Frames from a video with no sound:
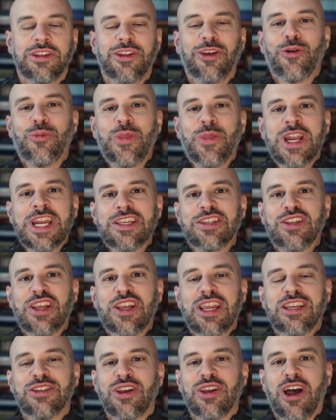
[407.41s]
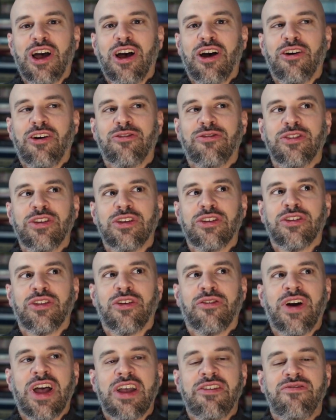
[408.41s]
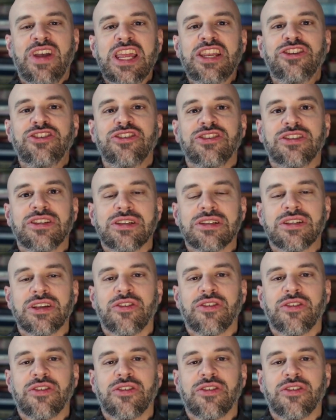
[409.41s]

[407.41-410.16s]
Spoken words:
There are many scenes of the vivaciousness